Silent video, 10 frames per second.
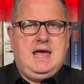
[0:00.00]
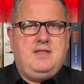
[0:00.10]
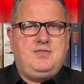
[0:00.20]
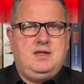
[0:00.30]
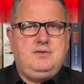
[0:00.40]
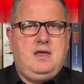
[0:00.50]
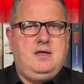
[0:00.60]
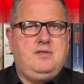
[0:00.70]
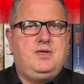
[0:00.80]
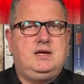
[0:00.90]
And then
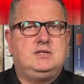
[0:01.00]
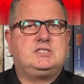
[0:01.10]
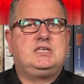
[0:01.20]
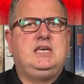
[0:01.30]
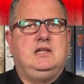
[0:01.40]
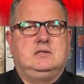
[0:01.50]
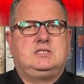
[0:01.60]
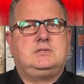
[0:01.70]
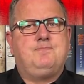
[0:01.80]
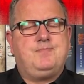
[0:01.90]
there's
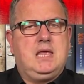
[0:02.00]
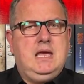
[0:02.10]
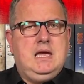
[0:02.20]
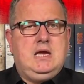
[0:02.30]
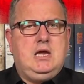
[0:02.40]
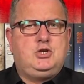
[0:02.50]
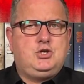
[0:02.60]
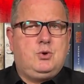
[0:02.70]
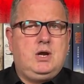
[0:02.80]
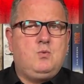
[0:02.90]
skills.
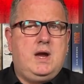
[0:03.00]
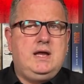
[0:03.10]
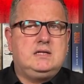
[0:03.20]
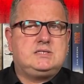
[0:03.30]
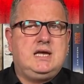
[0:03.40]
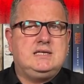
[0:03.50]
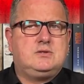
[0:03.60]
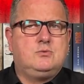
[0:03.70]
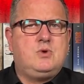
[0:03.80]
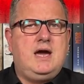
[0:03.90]
Ensuring Wales has
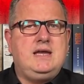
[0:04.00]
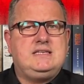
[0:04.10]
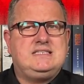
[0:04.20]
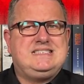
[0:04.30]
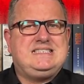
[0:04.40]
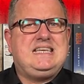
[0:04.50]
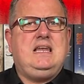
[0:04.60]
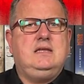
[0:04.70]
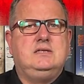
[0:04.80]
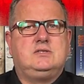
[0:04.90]
the right
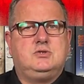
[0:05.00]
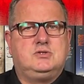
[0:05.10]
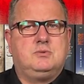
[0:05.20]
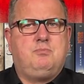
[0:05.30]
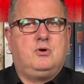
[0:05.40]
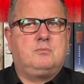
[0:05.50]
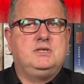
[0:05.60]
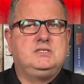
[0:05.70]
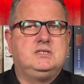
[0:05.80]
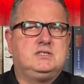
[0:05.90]
talent to support
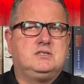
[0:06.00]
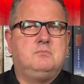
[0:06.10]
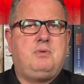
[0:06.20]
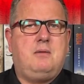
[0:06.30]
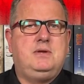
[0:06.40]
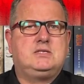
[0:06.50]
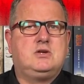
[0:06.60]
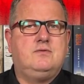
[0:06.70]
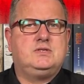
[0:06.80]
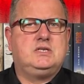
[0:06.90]
businesses and public
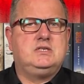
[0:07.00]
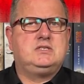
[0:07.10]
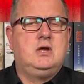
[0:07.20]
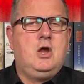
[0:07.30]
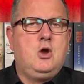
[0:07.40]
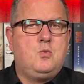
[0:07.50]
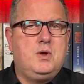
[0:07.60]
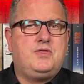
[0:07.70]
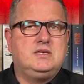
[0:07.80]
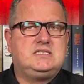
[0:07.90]
services
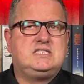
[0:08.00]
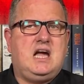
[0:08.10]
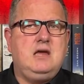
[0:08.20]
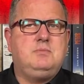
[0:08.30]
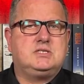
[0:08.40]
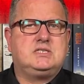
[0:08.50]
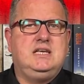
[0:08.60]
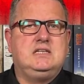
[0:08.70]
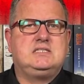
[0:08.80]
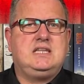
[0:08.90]
with the cyber
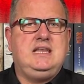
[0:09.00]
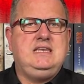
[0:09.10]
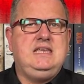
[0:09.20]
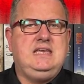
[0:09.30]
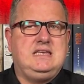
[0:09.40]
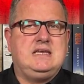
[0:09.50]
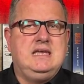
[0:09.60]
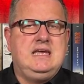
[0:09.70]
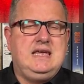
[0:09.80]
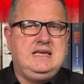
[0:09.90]
skills they need
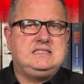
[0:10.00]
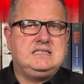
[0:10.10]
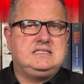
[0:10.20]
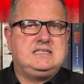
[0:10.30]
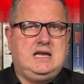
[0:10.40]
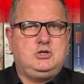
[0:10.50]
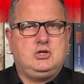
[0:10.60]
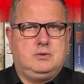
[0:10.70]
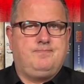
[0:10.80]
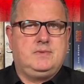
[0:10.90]
is essential.